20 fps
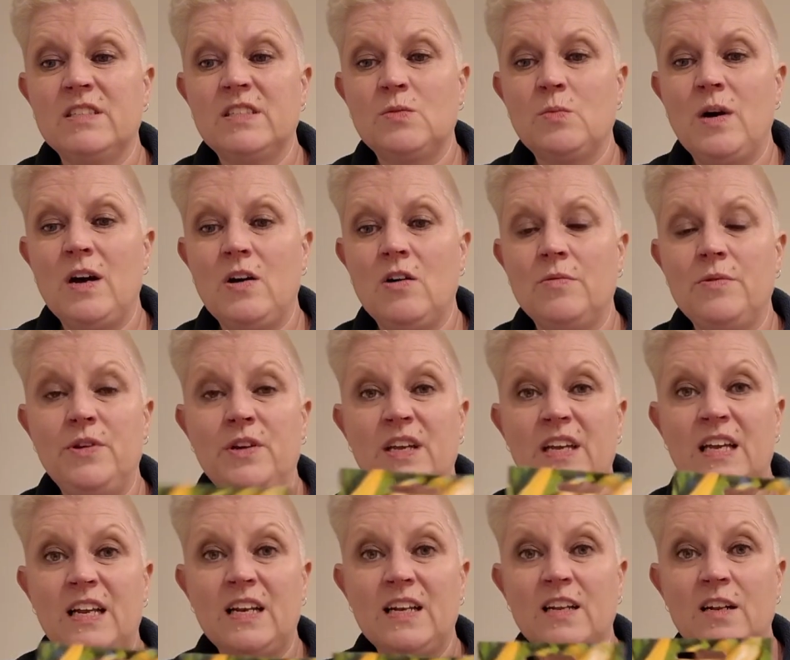as well. You can
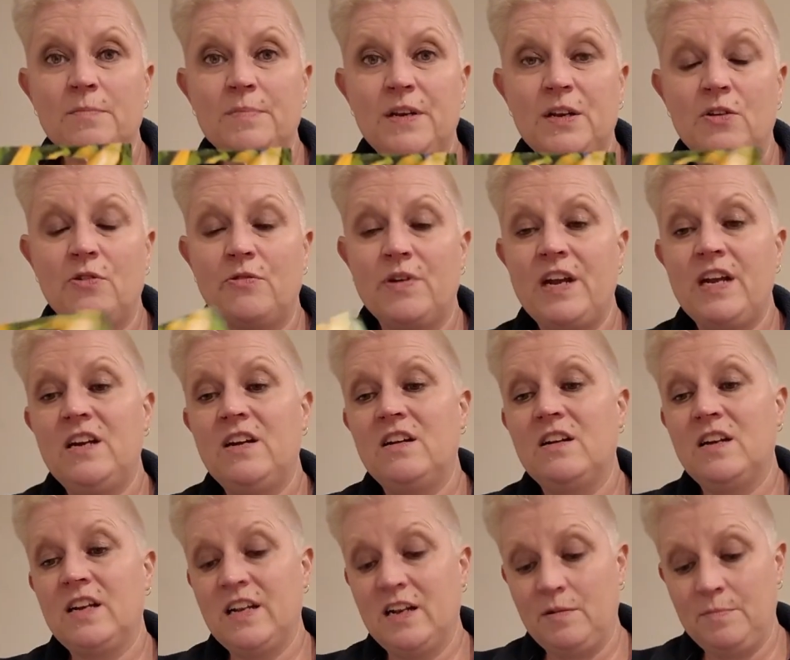get a little bit of green and
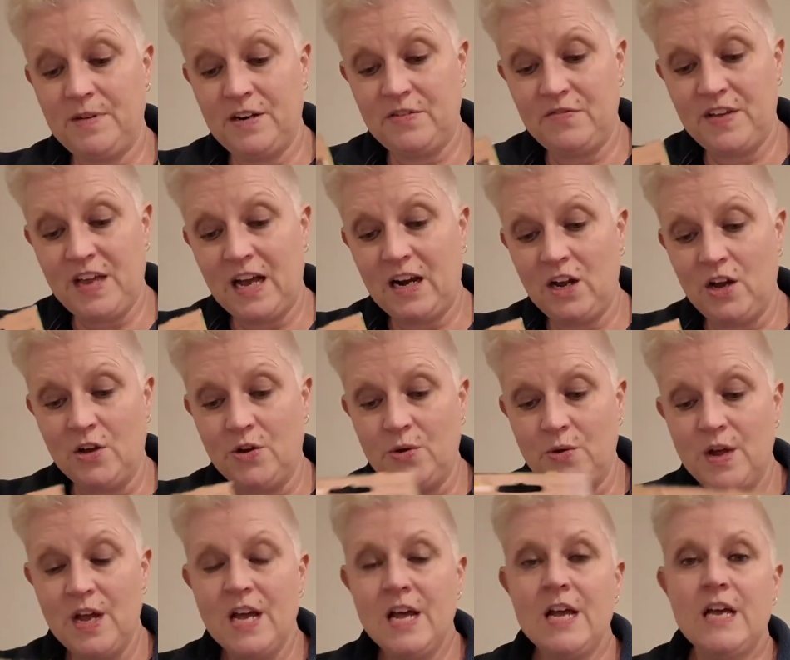a little bit of
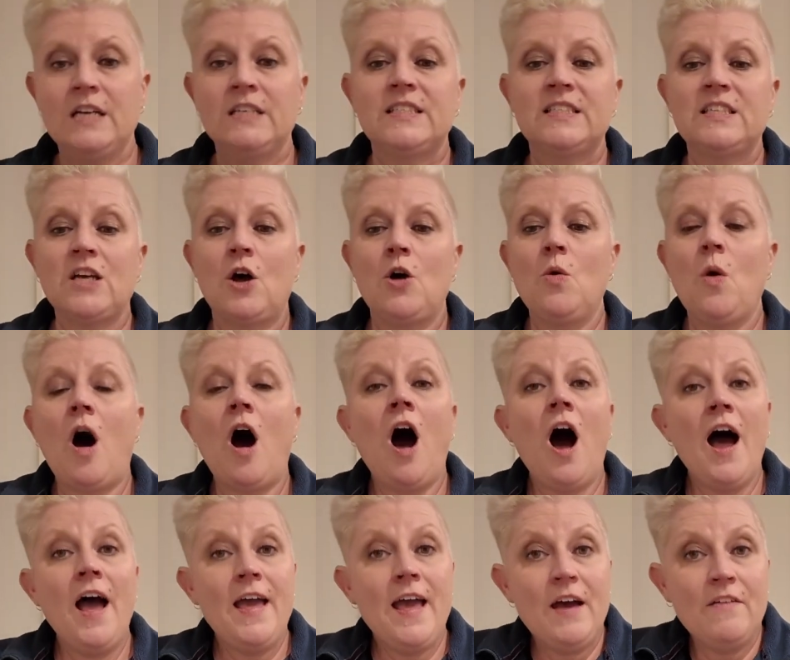yellow. So
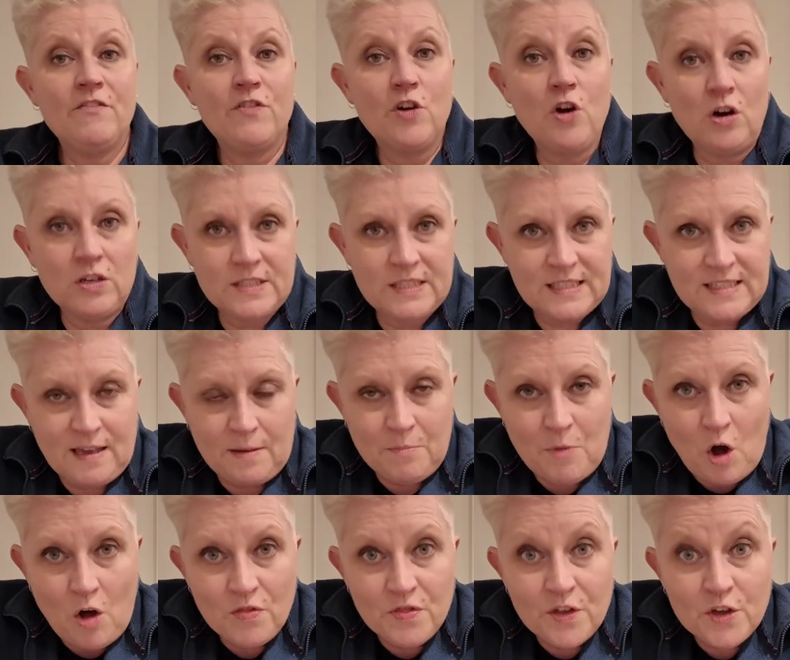I have got some
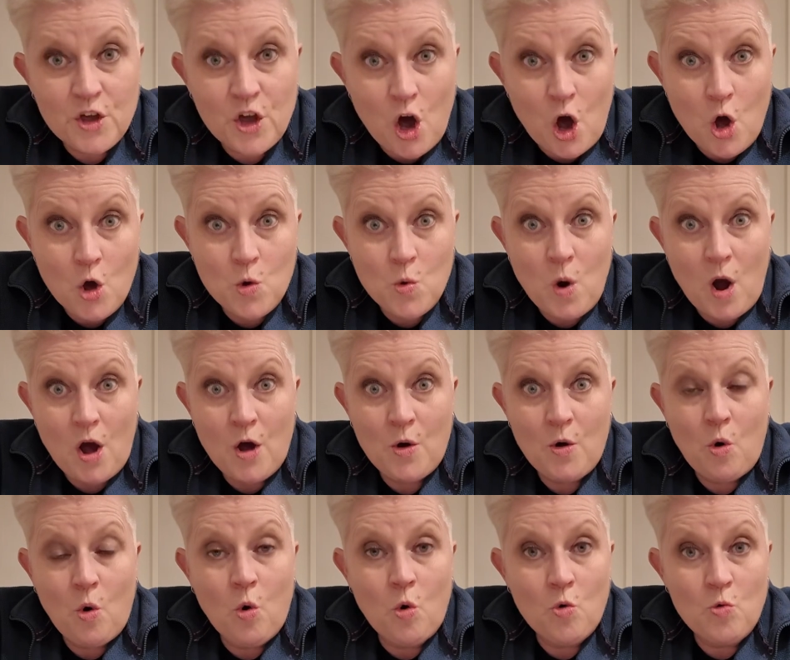on the
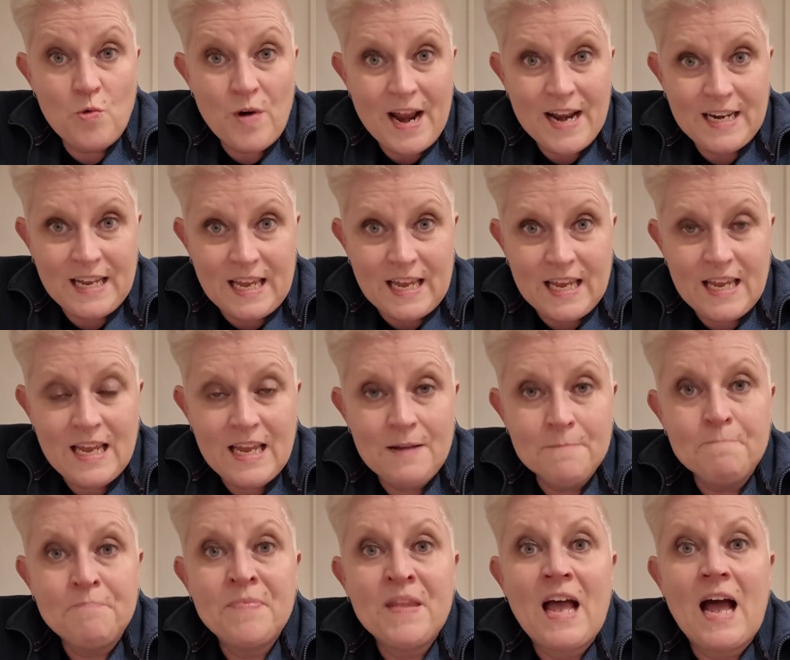go
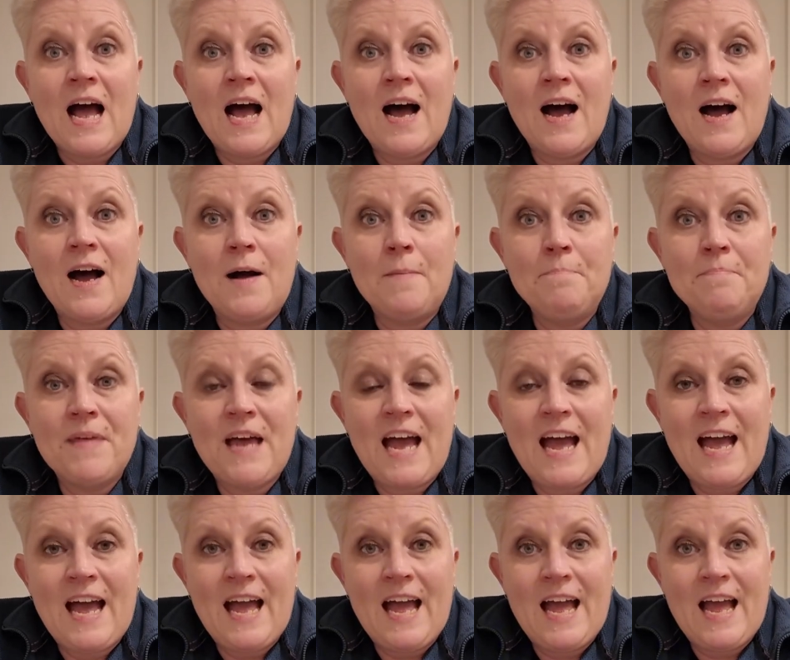already.
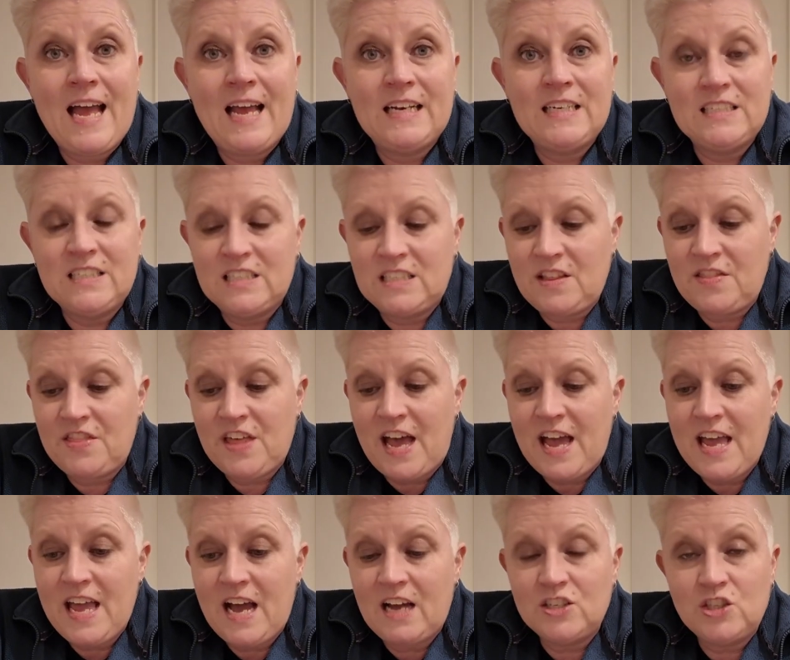And
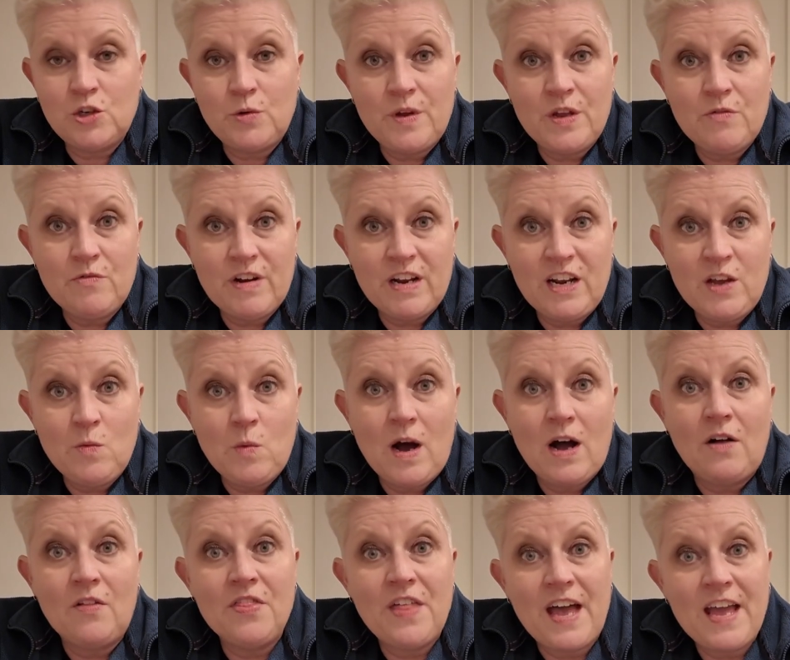they are doing really
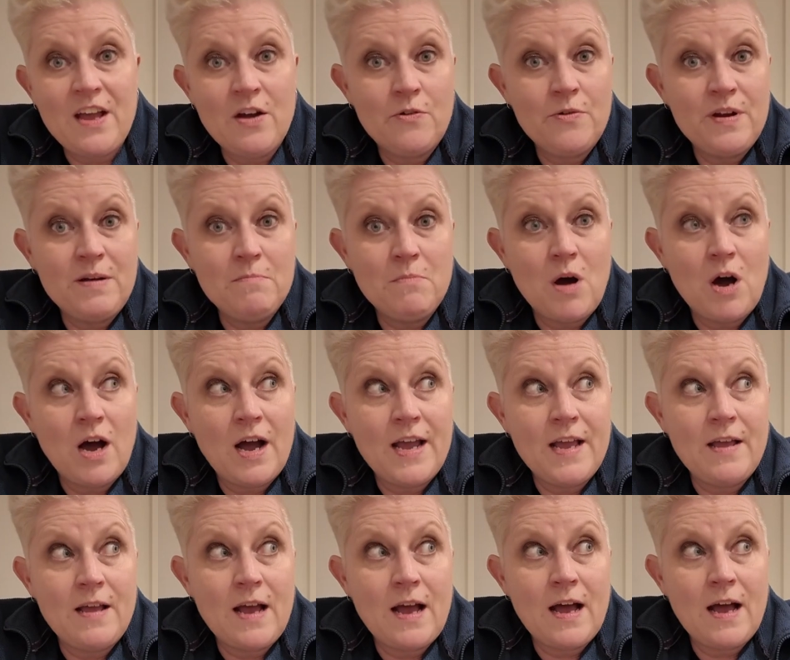well. They are in
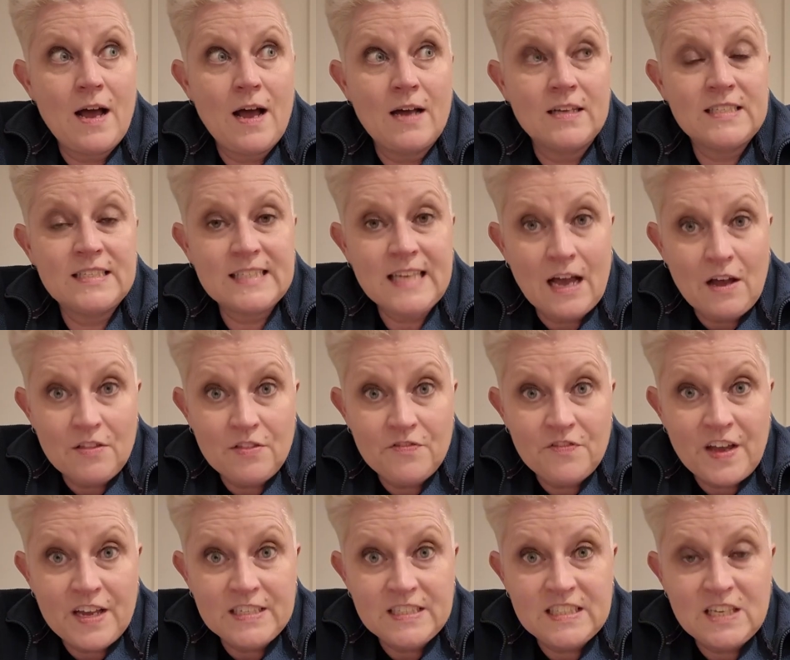my
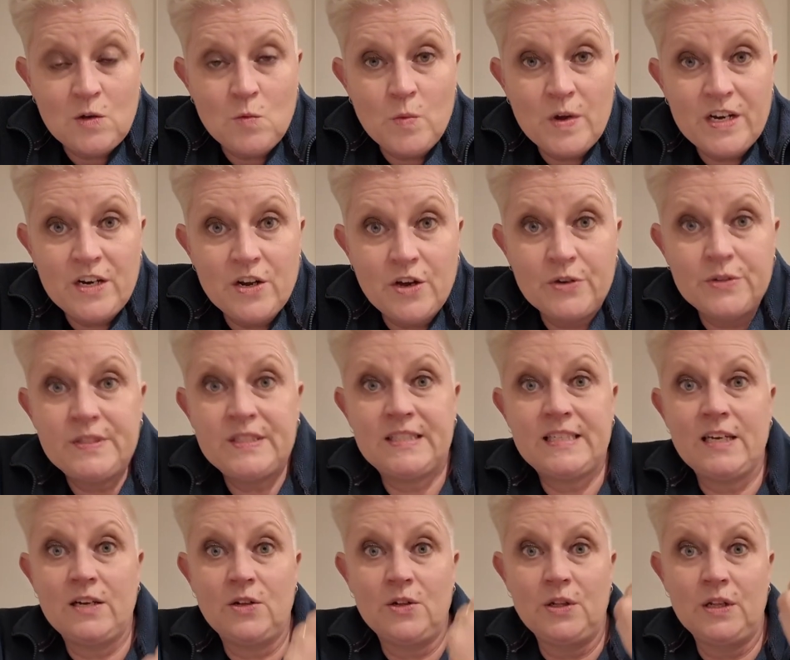south-facing
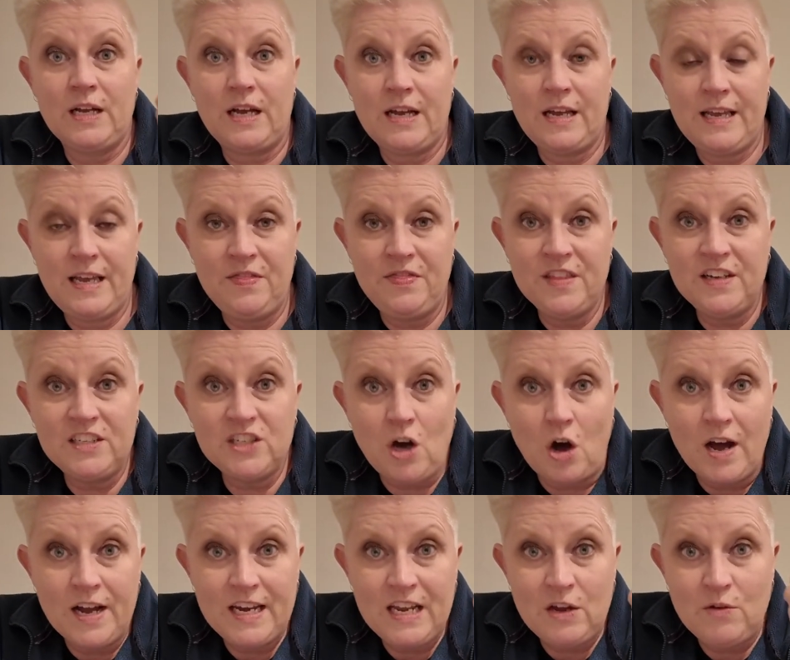windowsill in the
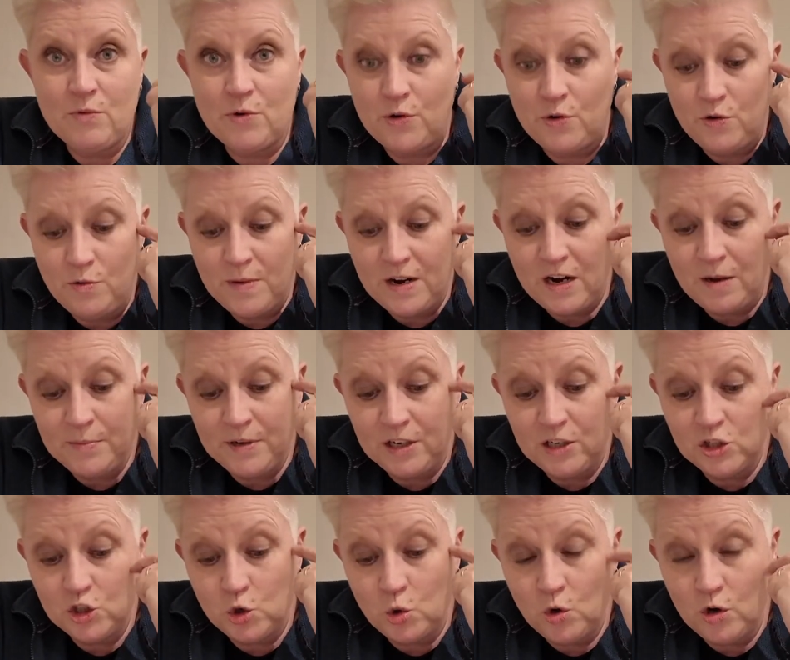dining room, and I'm going
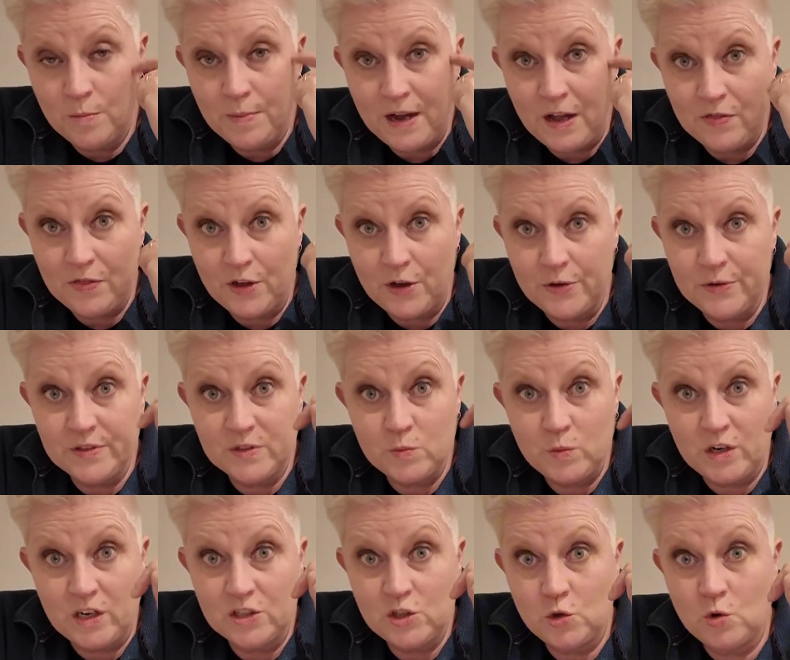to talk about those
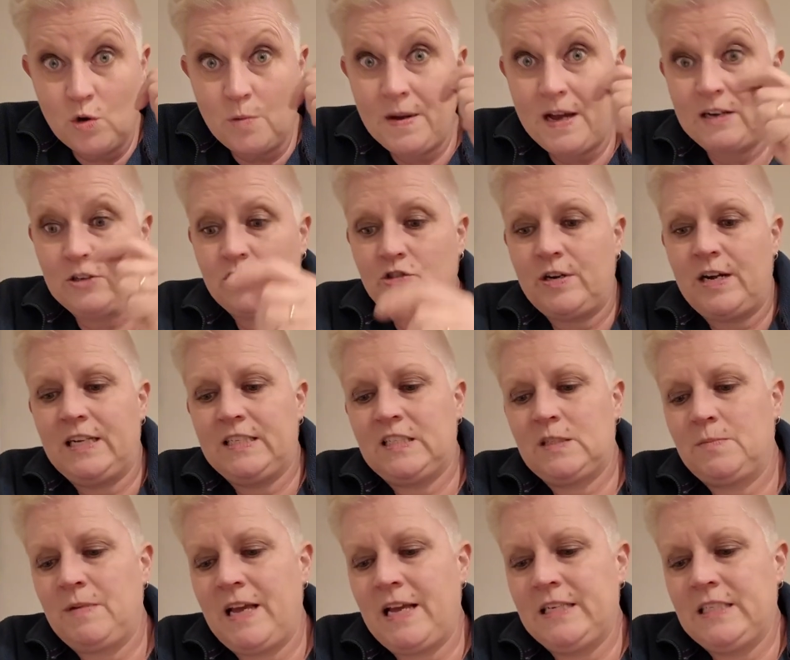when I talk about
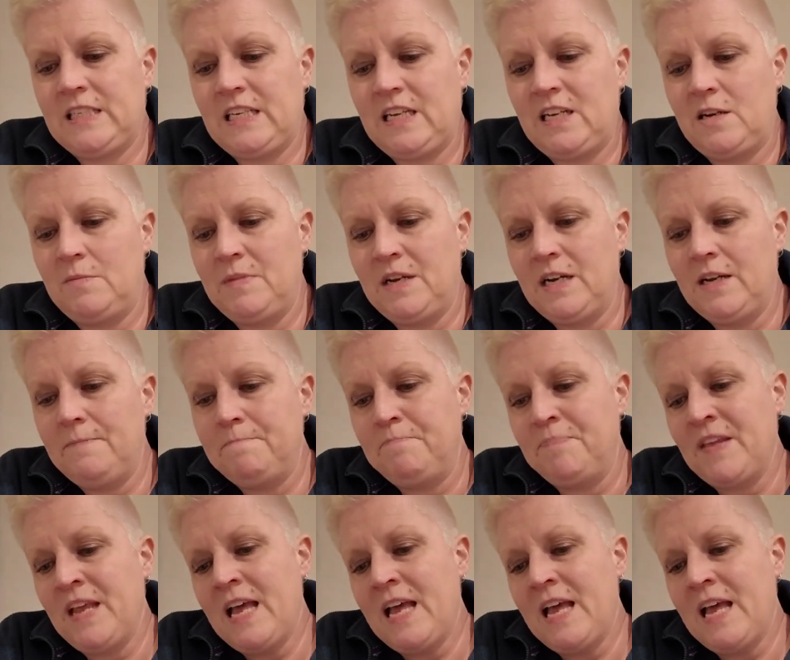transplanting in a minute.